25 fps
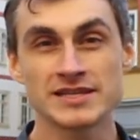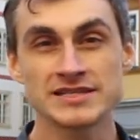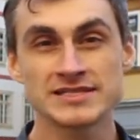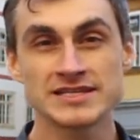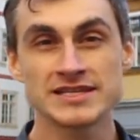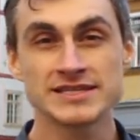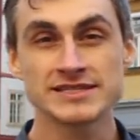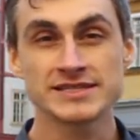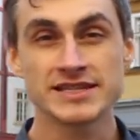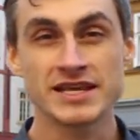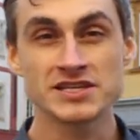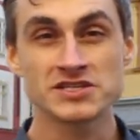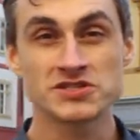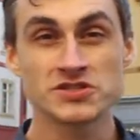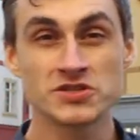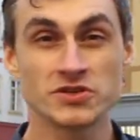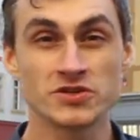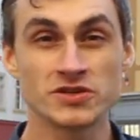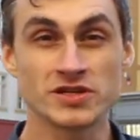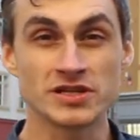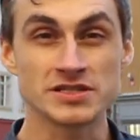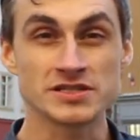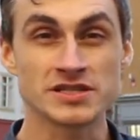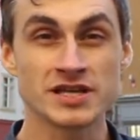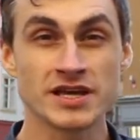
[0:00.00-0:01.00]
NC State
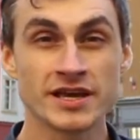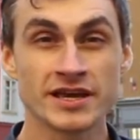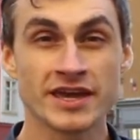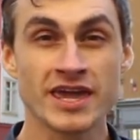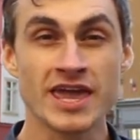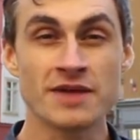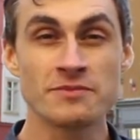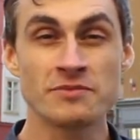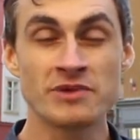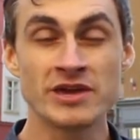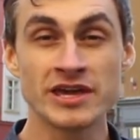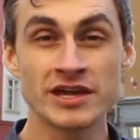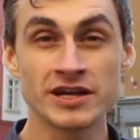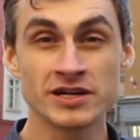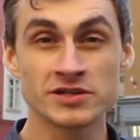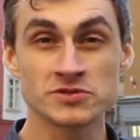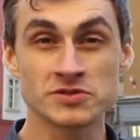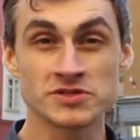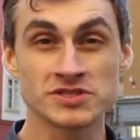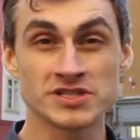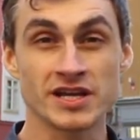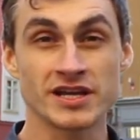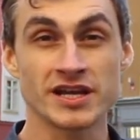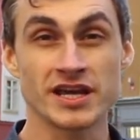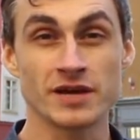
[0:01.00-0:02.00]
students came here
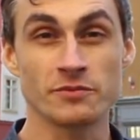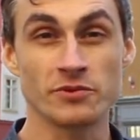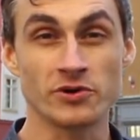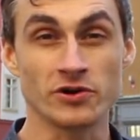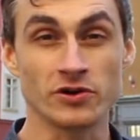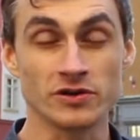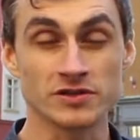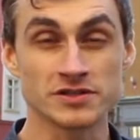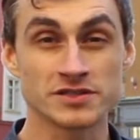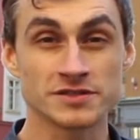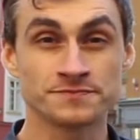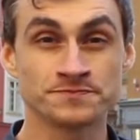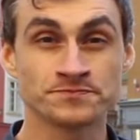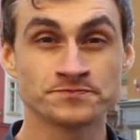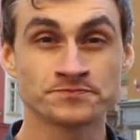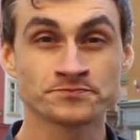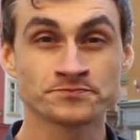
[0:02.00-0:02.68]
to study abroad.